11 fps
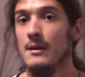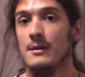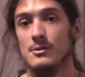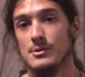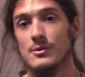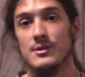There
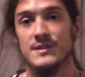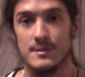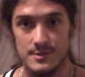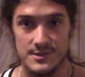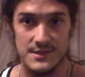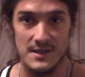are no
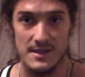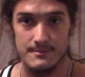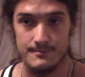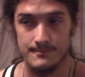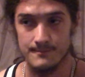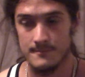exceptions to that.
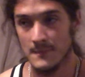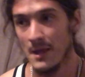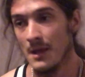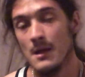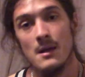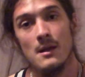
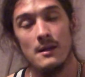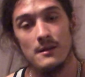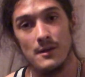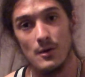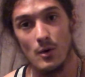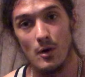
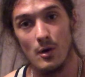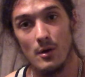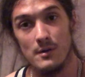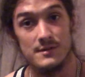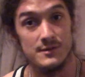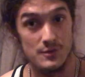There are
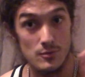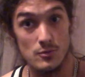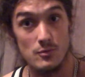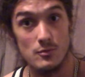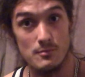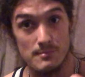
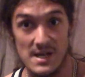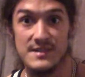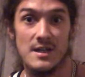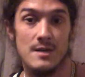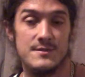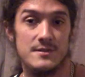two main
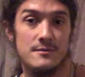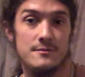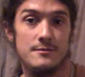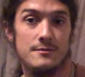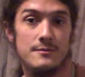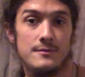types of
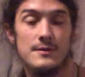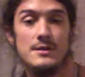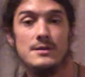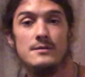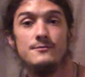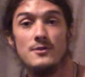
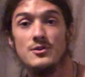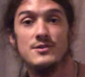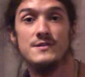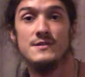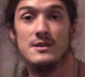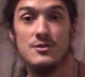
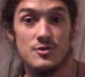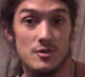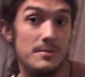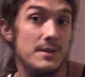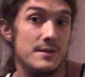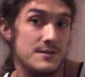functions that you should
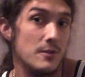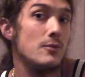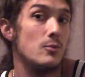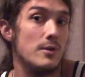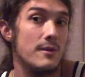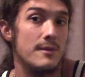be concerned
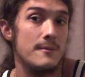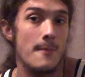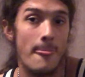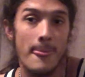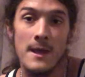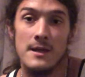with.
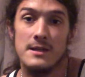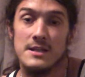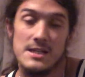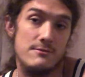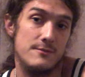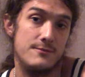
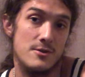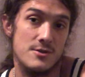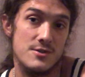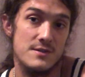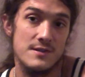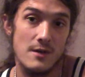Even
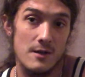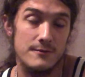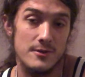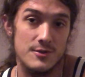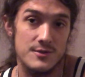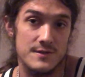functions and odd
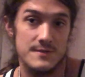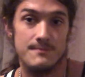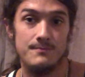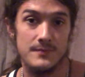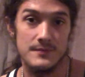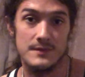functions.
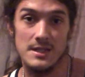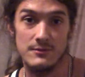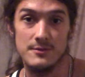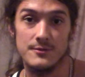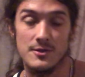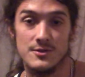Even
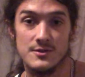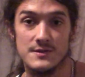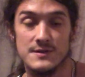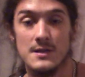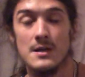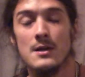functions
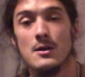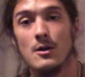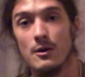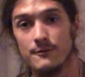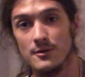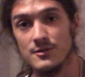are
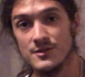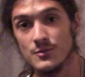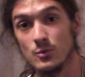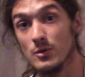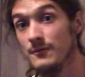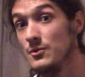functions
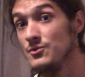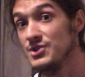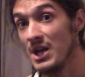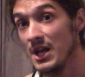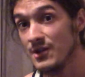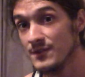where if you
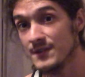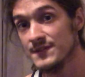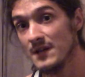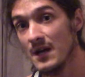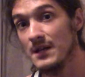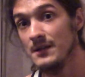change the
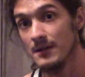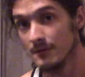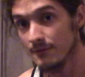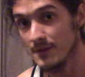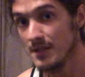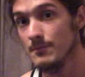sign of
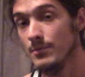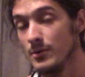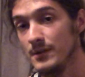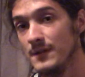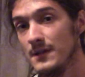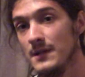the input,